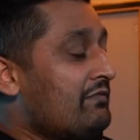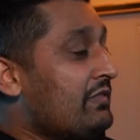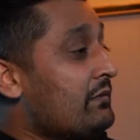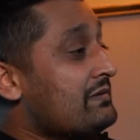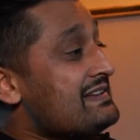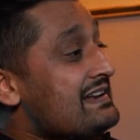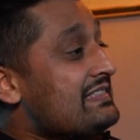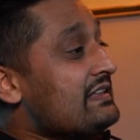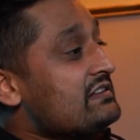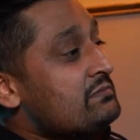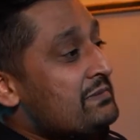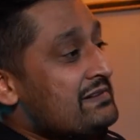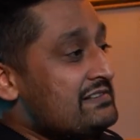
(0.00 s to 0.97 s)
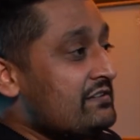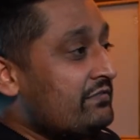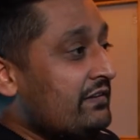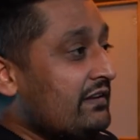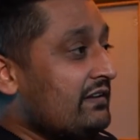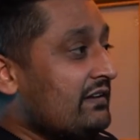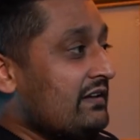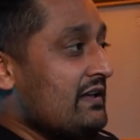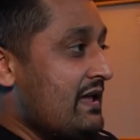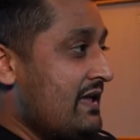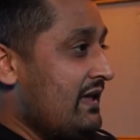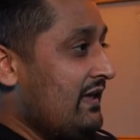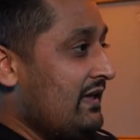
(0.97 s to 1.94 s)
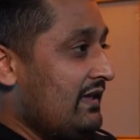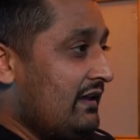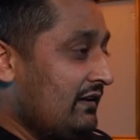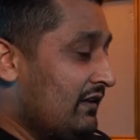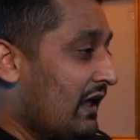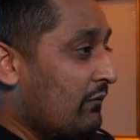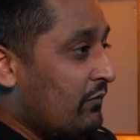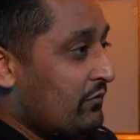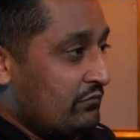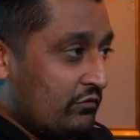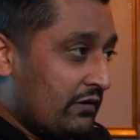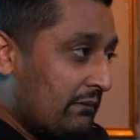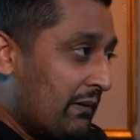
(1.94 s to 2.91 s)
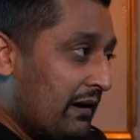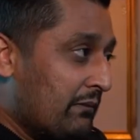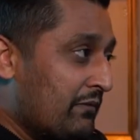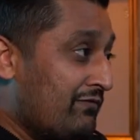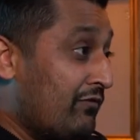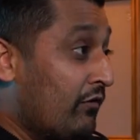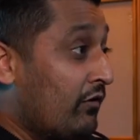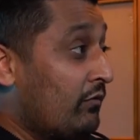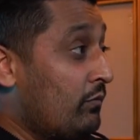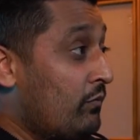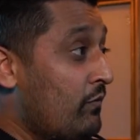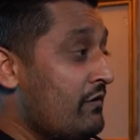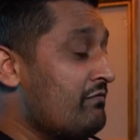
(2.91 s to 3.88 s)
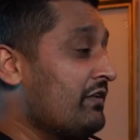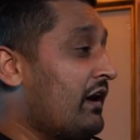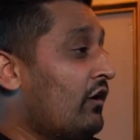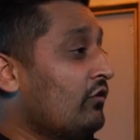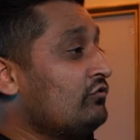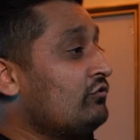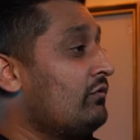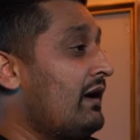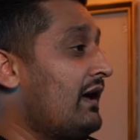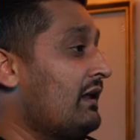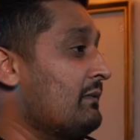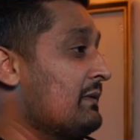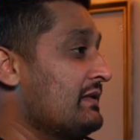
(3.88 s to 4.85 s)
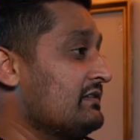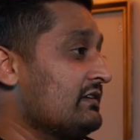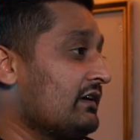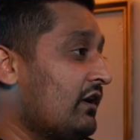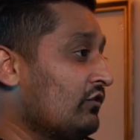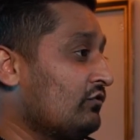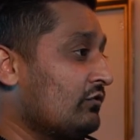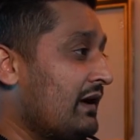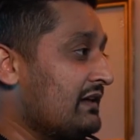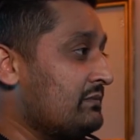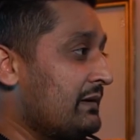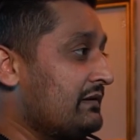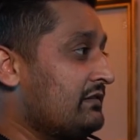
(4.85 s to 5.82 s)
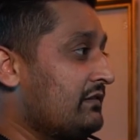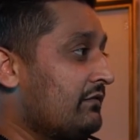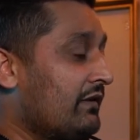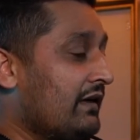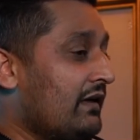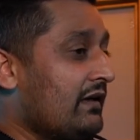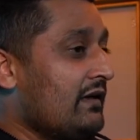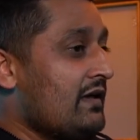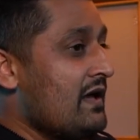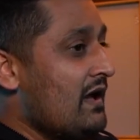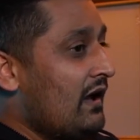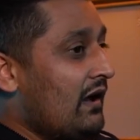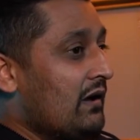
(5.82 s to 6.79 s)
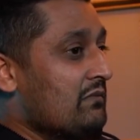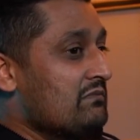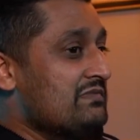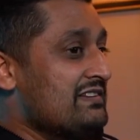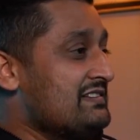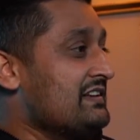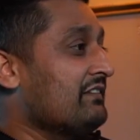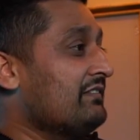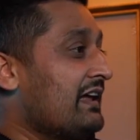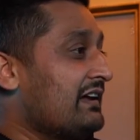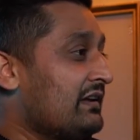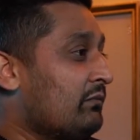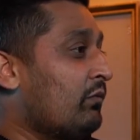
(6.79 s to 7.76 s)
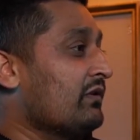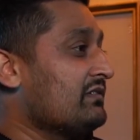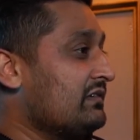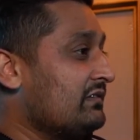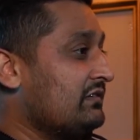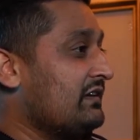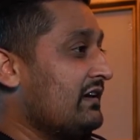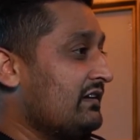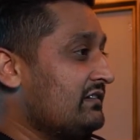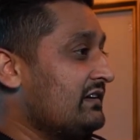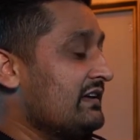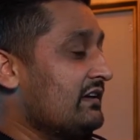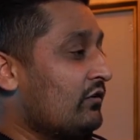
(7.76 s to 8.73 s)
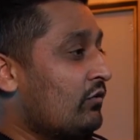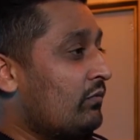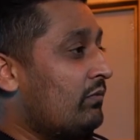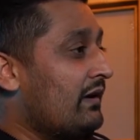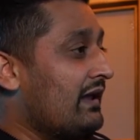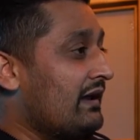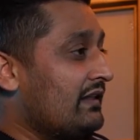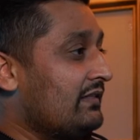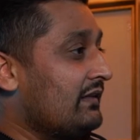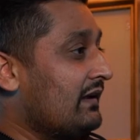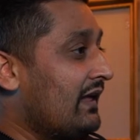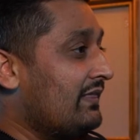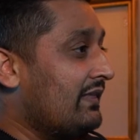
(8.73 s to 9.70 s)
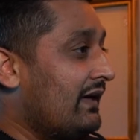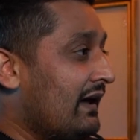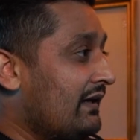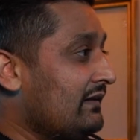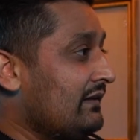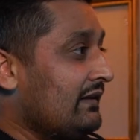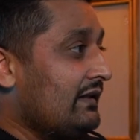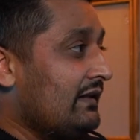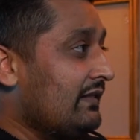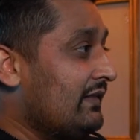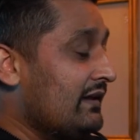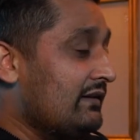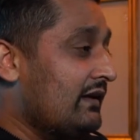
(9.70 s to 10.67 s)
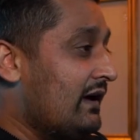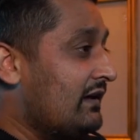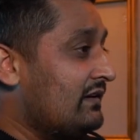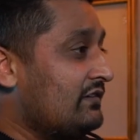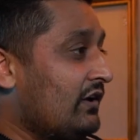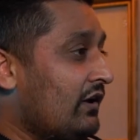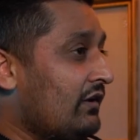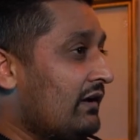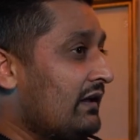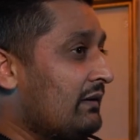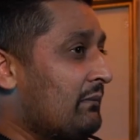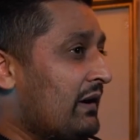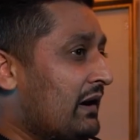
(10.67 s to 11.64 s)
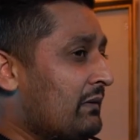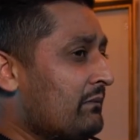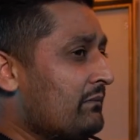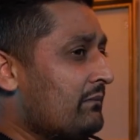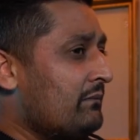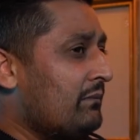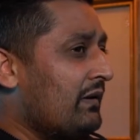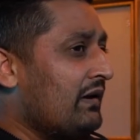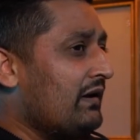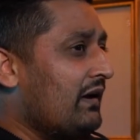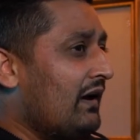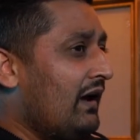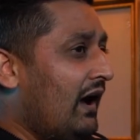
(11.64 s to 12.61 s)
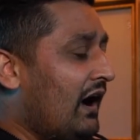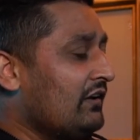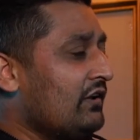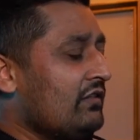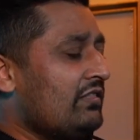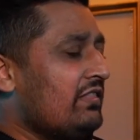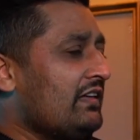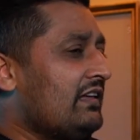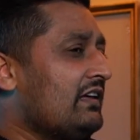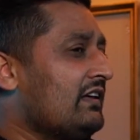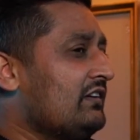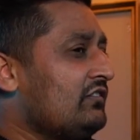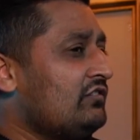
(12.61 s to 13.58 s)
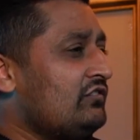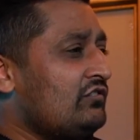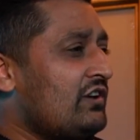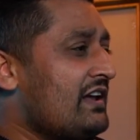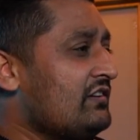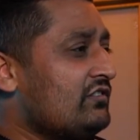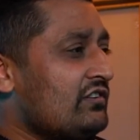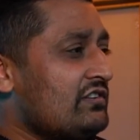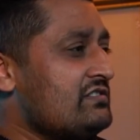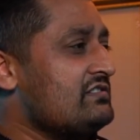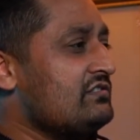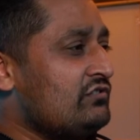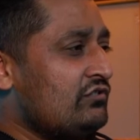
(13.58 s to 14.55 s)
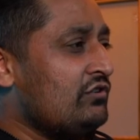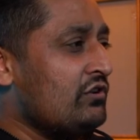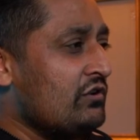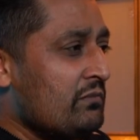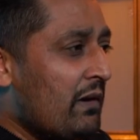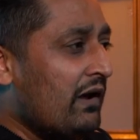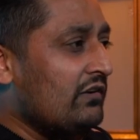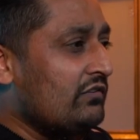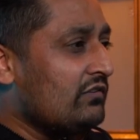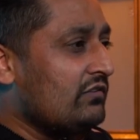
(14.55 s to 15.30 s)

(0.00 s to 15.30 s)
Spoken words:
if there was anything specific, like we were talking about before, with the cultural elements and cultural aspects of it, to see if they did want to incorporate anything like that, then yeah, totally. But I don't think it changes too much.